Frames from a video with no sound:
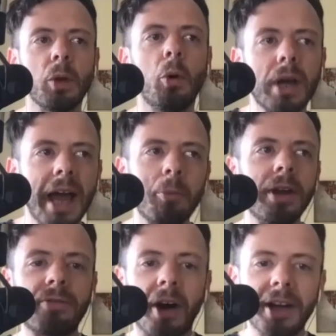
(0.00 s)
or can
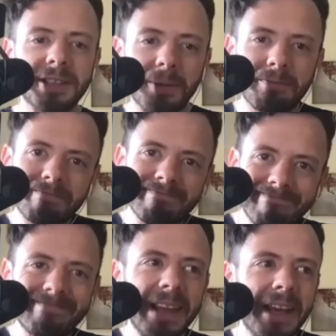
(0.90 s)
we find
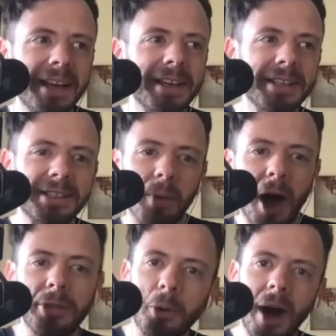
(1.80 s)
some
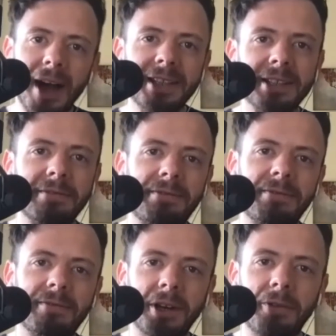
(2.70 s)
other ways
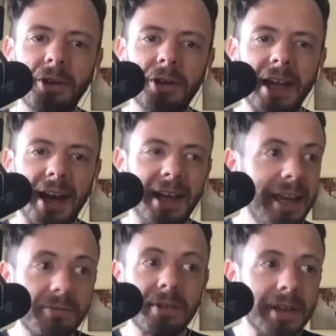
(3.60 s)
of looking at it,
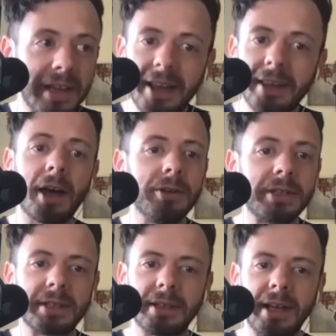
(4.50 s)
even in
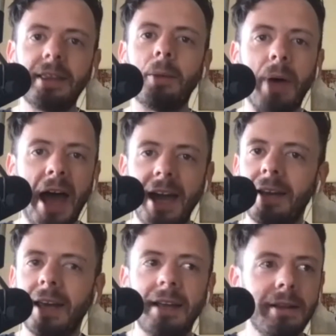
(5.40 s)
those, in the
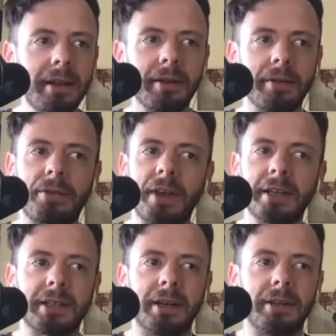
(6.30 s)
pain, in the
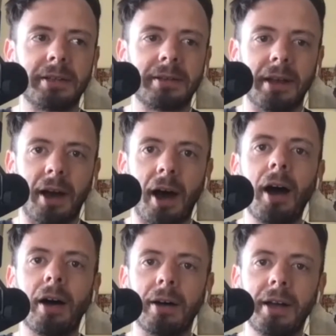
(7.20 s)
things that
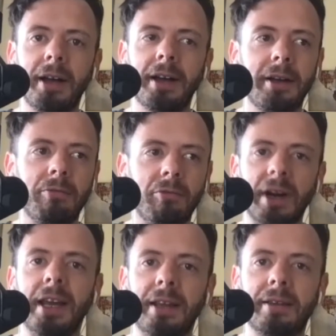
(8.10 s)
are
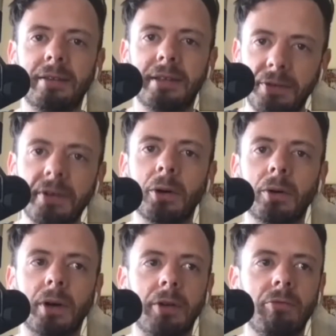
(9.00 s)
really
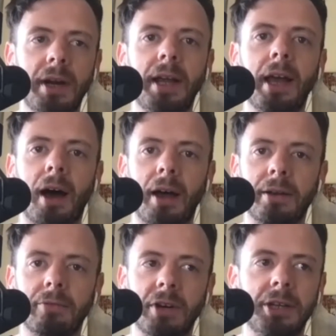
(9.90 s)
difficult and really
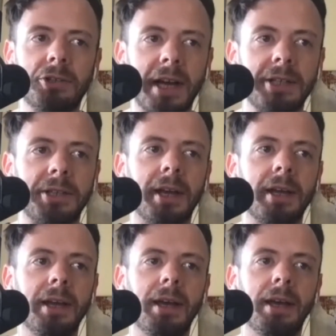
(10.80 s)
hard and really
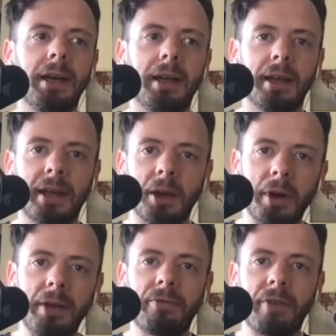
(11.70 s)
tragic, can
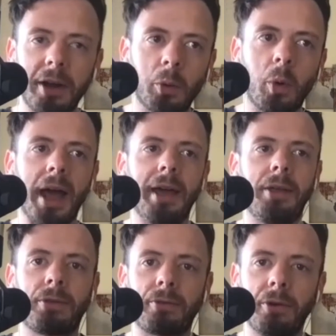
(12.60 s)
we find a way
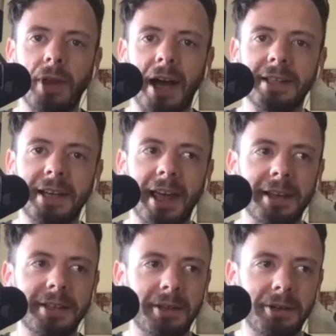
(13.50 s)
through that
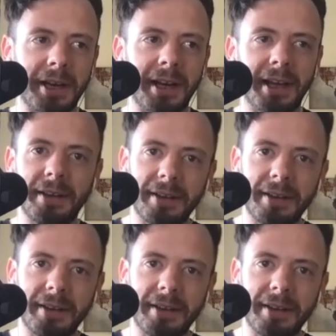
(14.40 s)
together to look at it